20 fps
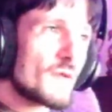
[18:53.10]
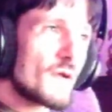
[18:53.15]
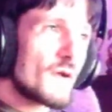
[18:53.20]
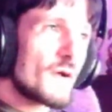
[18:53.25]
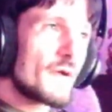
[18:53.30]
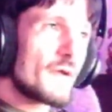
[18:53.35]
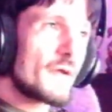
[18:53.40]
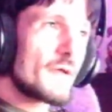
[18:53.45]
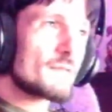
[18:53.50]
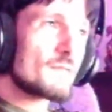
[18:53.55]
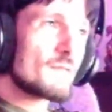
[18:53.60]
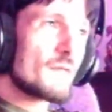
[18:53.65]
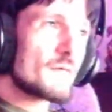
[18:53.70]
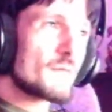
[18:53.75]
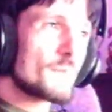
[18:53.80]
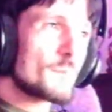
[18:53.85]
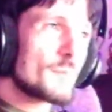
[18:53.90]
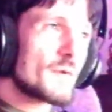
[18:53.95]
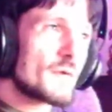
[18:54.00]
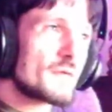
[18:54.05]
I ate like
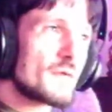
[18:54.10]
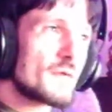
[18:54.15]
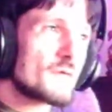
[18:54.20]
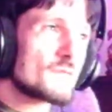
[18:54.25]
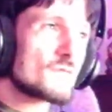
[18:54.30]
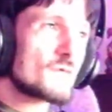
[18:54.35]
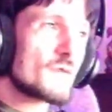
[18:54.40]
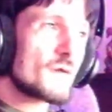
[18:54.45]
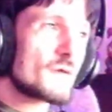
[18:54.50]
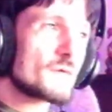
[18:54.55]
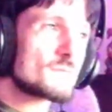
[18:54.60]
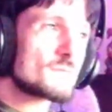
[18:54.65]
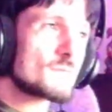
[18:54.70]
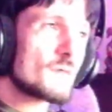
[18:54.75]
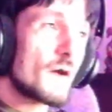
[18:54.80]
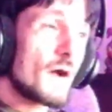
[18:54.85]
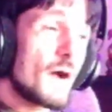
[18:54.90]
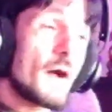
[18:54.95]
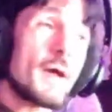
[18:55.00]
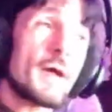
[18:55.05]
a pig yesterday.
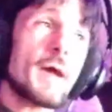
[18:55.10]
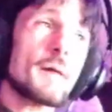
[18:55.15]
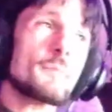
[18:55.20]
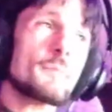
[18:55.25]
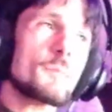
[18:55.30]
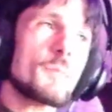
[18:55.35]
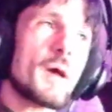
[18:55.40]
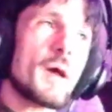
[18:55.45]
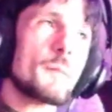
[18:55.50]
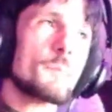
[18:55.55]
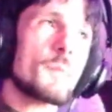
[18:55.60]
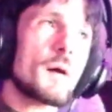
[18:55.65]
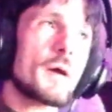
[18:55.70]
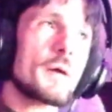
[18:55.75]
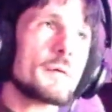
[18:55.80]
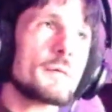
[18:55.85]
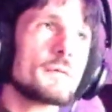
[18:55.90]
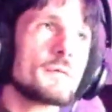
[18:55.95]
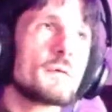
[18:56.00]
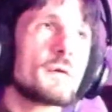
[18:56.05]
I haven't had
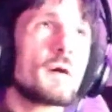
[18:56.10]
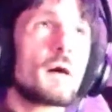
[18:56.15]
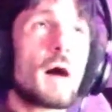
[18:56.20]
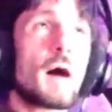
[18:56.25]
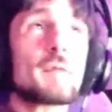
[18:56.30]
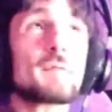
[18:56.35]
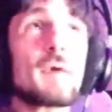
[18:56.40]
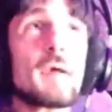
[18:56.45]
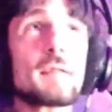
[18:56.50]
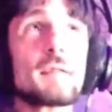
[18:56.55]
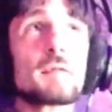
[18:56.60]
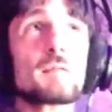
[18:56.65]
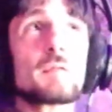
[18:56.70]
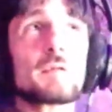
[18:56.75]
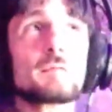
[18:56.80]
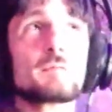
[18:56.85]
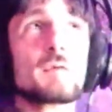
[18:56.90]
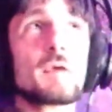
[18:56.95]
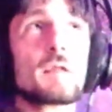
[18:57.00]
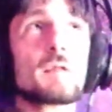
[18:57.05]
I
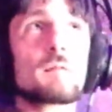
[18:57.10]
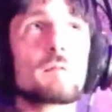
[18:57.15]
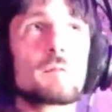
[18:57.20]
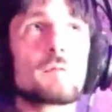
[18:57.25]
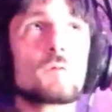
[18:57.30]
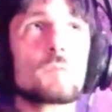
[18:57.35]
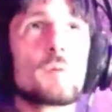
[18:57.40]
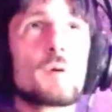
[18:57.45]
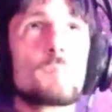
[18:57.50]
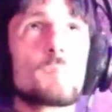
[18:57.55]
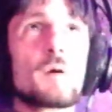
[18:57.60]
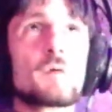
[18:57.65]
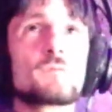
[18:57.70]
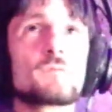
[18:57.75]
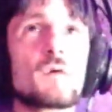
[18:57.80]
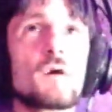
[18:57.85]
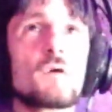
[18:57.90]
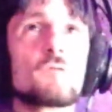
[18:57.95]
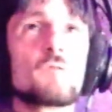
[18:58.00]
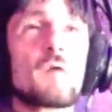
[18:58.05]
technically did a little bit
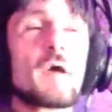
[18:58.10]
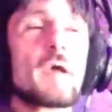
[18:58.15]
myself.